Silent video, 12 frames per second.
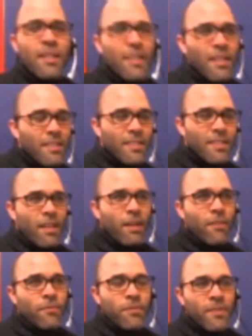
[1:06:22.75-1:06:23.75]
It's
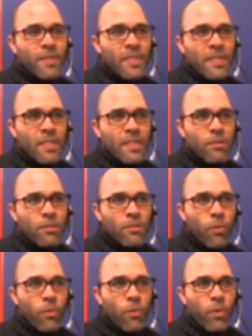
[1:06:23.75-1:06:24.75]
tough using
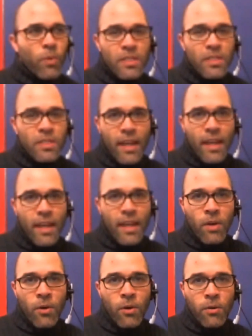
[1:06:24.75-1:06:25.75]
the words that
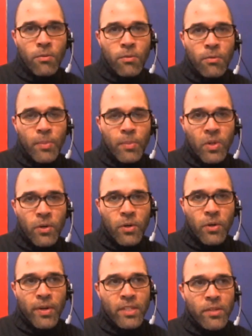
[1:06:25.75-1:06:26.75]
people are
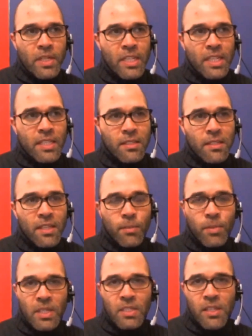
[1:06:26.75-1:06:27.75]
going to at least keep
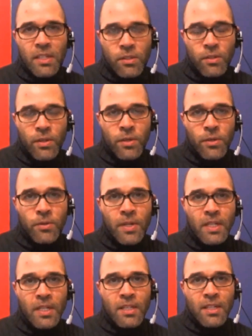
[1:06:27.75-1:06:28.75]
listening to you
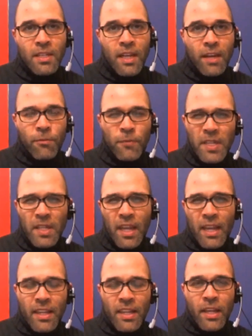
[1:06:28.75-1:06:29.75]
and feel
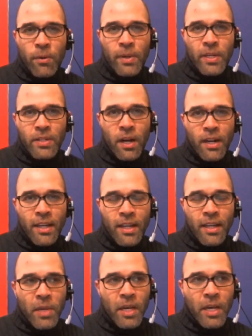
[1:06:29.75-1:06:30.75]
like they know what you're talking
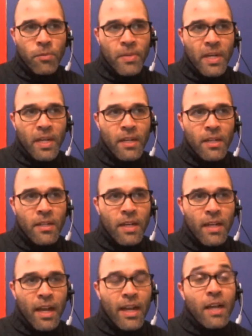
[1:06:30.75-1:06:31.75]
about. But
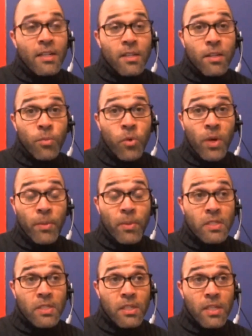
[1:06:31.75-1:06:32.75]
I got to the point
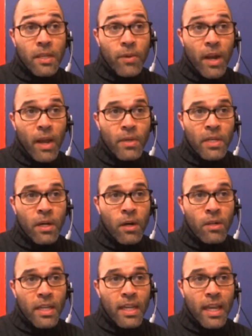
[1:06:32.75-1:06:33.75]
personally where I would
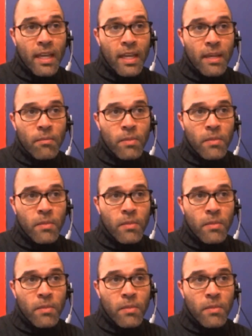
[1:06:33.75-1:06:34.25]
call a game,